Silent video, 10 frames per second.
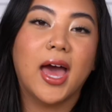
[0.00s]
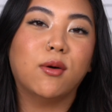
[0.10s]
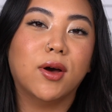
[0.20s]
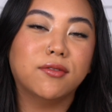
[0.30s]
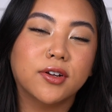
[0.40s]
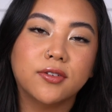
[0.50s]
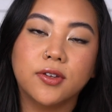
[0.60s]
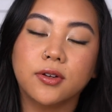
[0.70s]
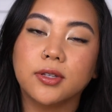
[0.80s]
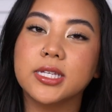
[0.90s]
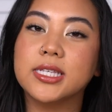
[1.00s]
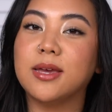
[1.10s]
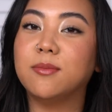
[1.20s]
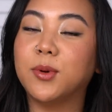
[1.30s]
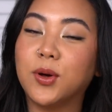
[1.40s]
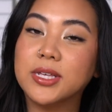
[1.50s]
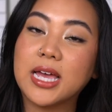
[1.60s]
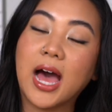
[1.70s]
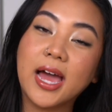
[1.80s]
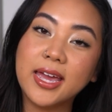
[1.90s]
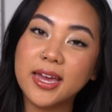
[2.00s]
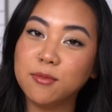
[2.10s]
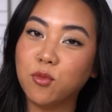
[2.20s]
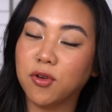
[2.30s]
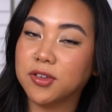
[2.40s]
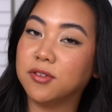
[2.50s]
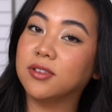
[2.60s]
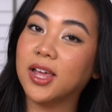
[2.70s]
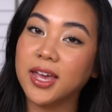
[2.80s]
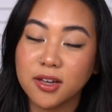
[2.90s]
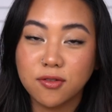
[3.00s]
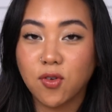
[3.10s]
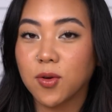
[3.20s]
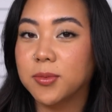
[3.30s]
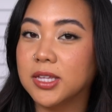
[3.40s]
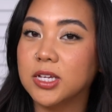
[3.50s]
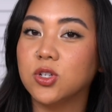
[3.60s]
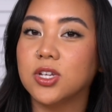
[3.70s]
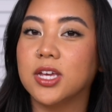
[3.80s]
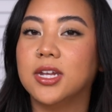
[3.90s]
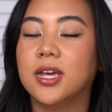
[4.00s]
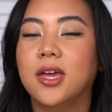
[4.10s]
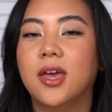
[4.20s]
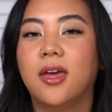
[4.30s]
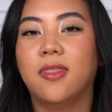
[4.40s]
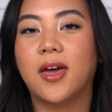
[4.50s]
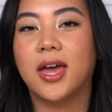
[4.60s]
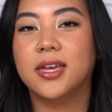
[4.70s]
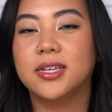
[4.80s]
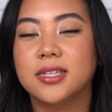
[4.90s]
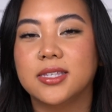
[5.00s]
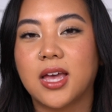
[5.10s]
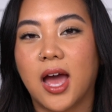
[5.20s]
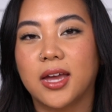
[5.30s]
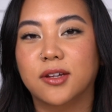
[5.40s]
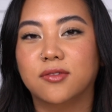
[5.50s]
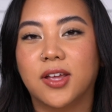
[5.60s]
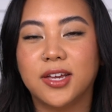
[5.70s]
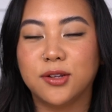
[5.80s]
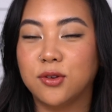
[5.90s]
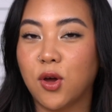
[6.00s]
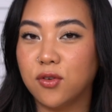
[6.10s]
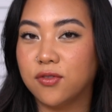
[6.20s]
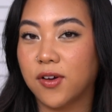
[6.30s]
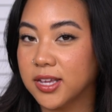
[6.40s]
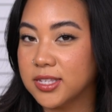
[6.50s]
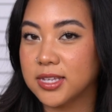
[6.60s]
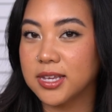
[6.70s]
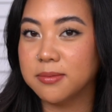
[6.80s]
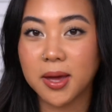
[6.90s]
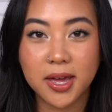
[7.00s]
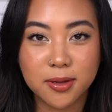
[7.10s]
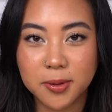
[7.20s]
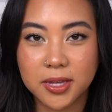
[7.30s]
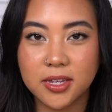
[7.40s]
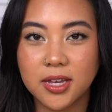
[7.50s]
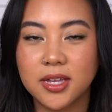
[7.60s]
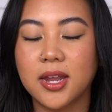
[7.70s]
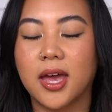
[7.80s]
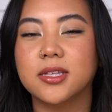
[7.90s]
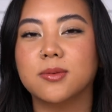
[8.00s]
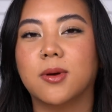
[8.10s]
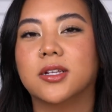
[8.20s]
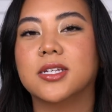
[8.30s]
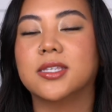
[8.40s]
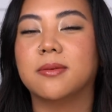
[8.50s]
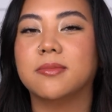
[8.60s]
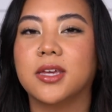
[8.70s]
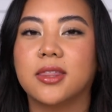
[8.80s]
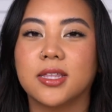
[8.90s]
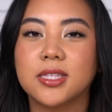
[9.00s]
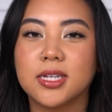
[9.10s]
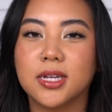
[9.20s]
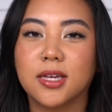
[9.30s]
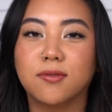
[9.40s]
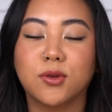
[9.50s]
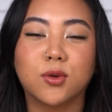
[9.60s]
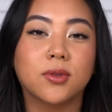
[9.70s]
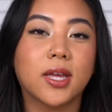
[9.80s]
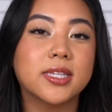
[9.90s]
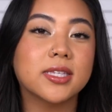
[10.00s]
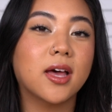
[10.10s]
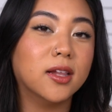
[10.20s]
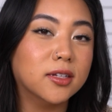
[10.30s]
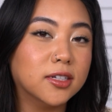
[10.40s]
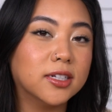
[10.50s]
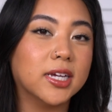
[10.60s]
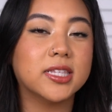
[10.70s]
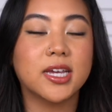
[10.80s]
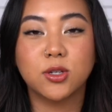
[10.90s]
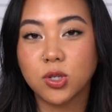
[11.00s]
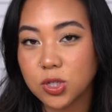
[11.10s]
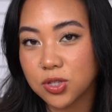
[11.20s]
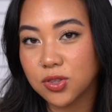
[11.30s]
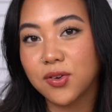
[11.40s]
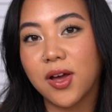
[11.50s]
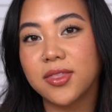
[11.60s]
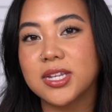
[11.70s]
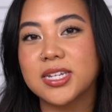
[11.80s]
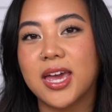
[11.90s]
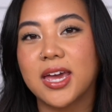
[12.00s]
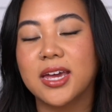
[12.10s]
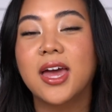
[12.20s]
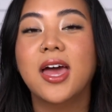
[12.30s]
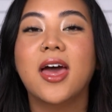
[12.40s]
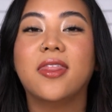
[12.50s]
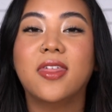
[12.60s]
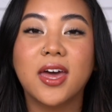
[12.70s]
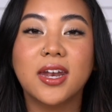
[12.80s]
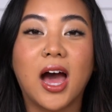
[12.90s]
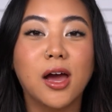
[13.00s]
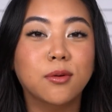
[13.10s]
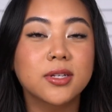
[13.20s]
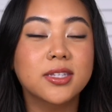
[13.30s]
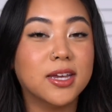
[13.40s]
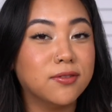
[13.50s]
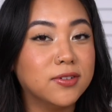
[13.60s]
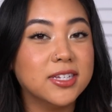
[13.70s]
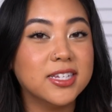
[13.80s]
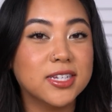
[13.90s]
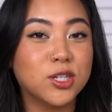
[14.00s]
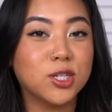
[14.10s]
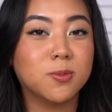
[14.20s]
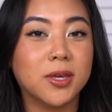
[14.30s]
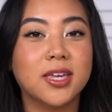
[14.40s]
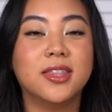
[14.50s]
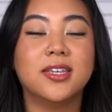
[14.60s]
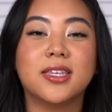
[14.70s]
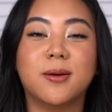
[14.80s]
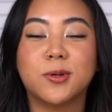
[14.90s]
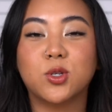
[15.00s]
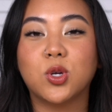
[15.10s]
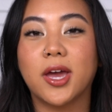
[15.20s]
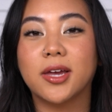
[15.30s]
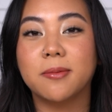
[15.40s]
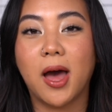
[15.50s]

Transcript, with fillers: However, if you're in the same boat as I am, where you like a formulation that is kind of like no fuss, in my opinion, as well as something that's gonna give you nice color, nice hydration throughout the day, then I would definitely suggest picking these up and trying them